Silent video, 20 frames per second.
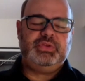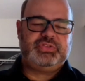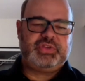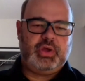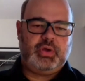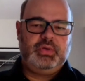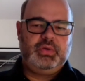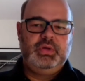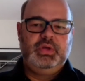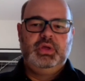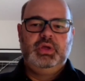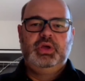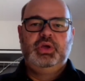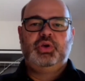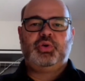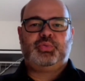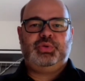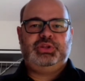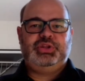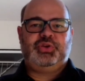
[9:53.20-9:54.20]
So
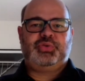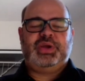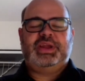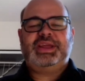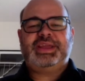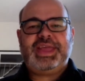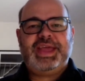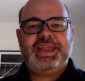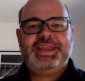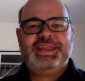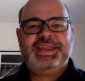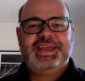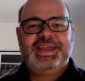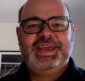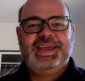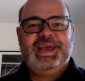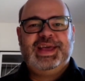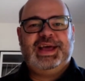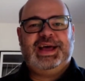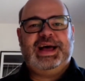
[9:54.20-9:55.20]
really great. Again,
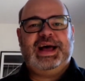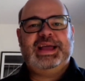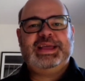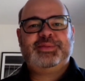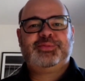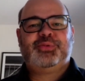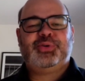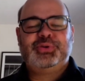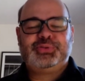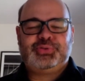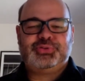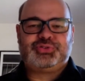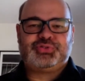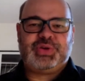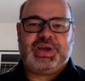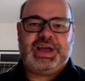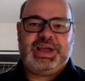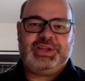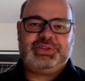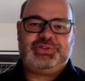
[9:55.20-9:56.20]
I am going to
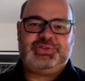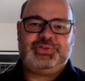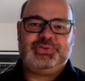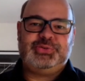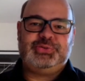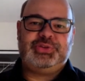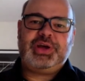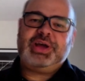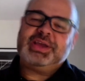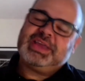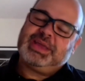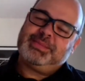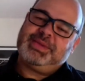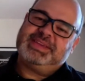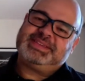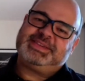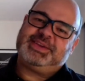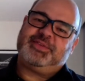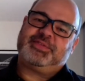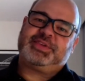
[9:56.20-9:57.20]
try to not get
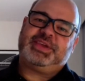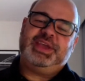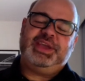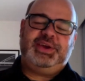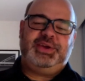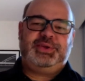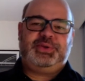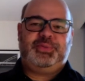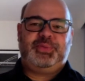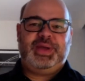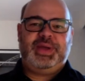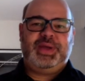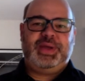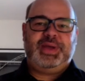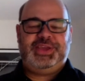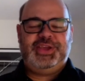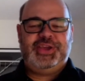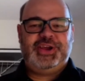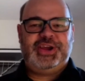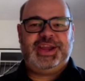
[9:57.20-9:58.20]
myself carried
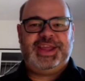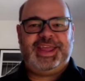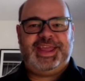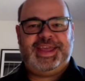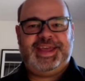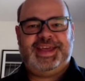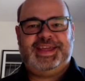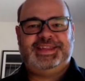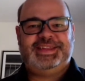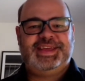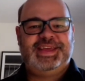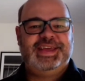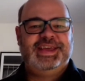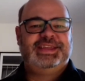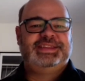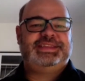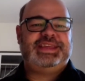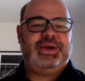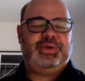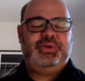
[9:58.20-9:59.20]
away here and
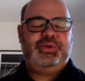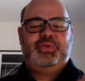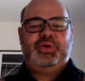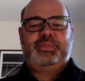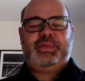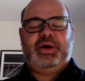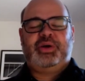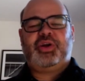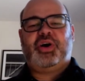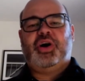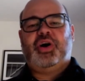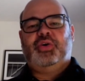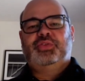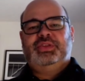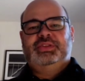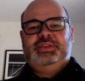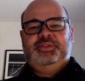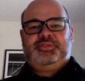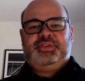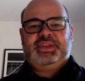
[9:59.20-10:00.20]
tell you about
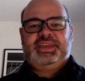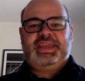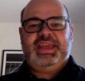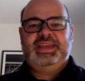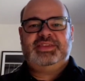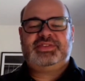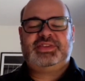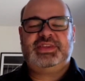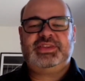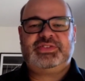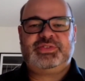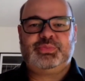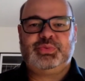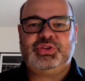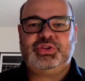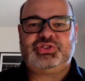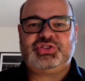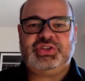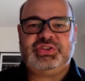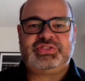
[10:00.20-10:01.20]
all the different cases,
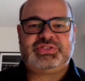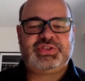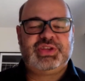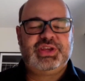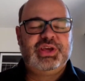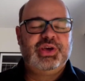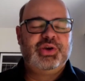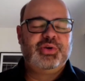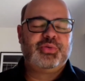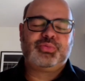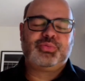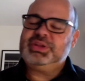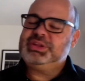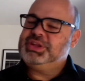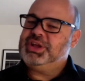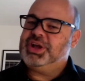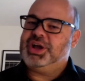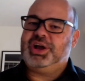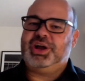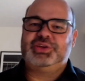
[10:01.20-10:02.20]
which is
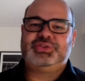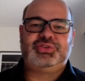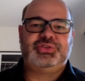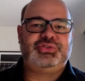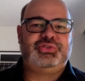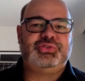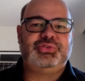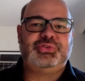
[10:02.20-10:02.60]
really hard to